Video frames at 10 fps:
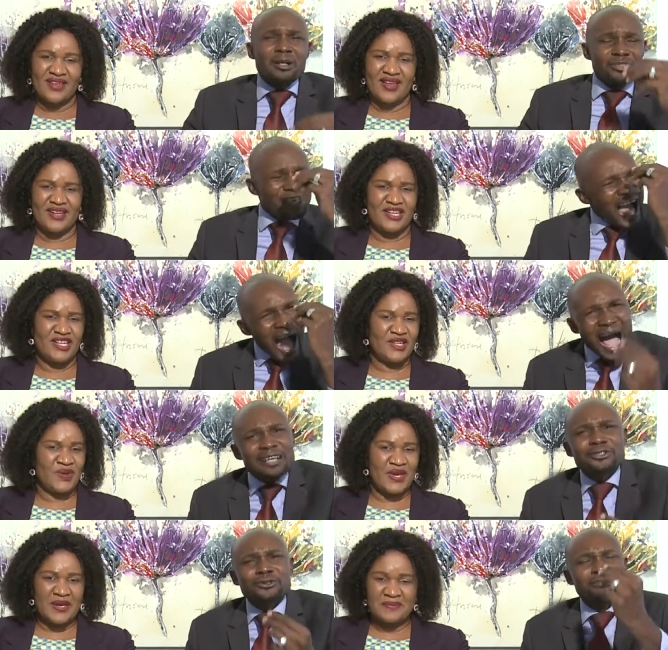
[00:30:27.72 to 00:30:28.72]
Speaker 1: There
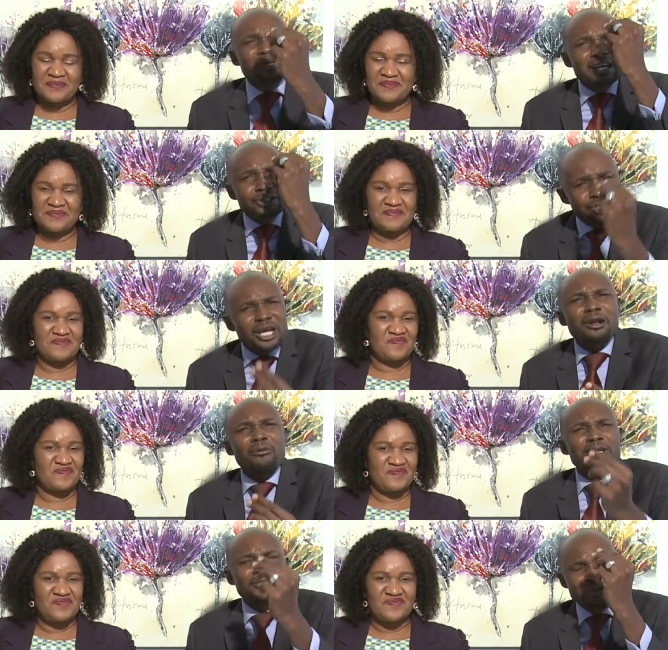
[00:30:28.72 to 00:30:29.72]
has to be a
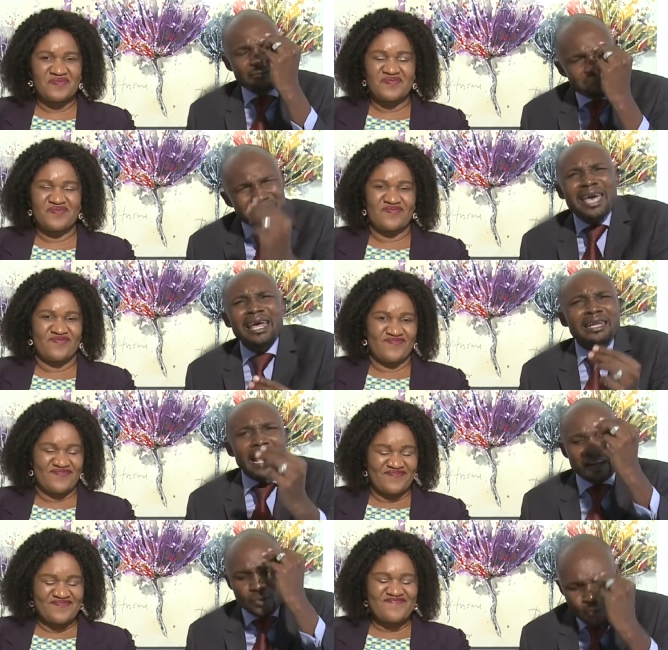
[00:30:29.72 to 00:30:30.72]
generation of men
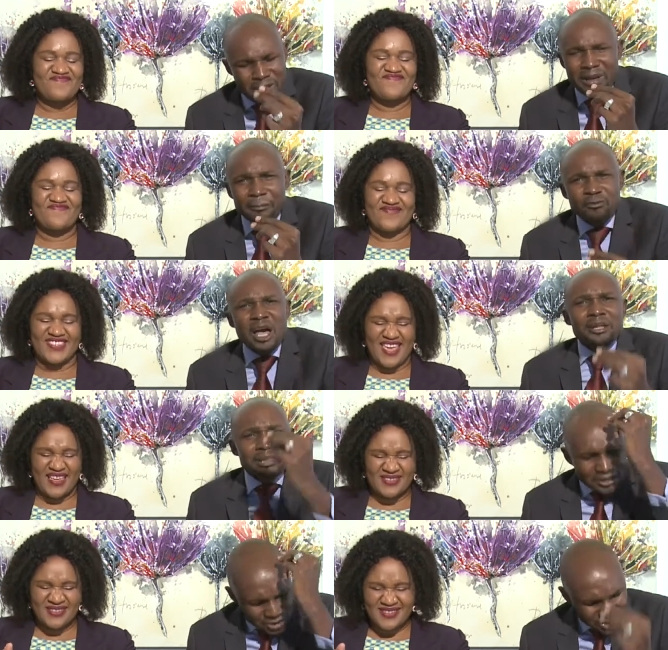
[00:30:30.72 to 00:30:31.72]
and women yes.
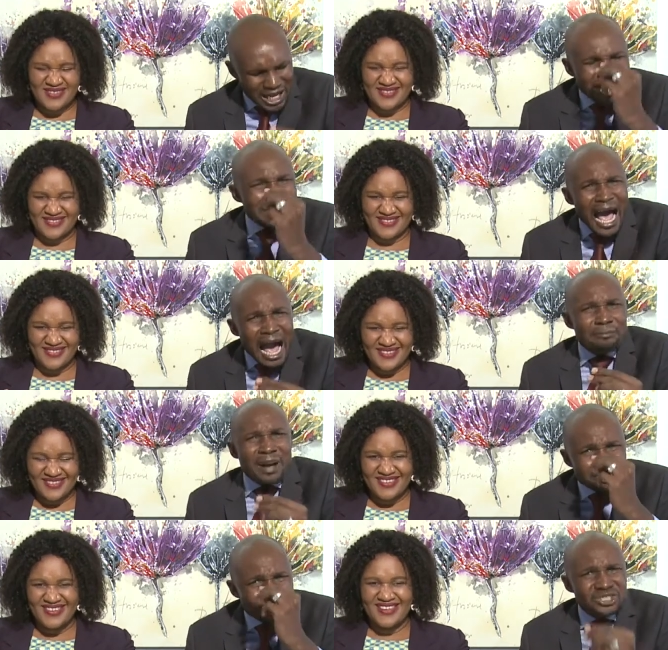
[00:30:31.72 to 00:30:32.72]
that stand up and